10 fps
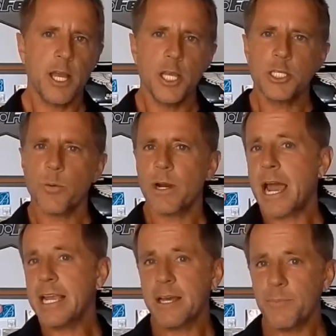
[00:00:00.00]
So when
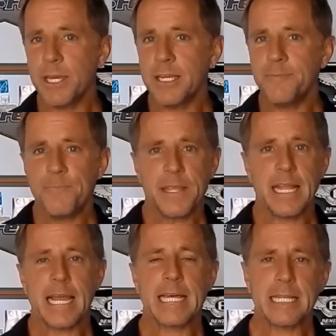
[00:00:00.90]
I come in
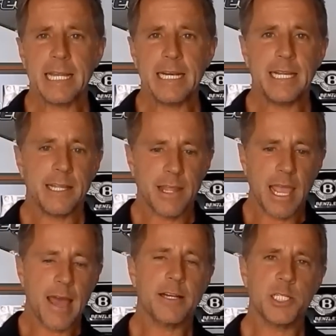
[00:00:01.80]
and I clean it and
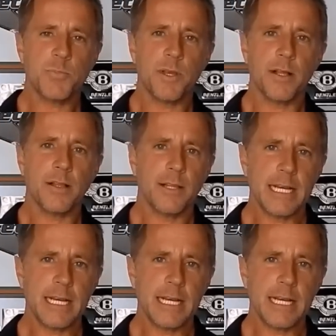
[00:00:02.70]
they had a spill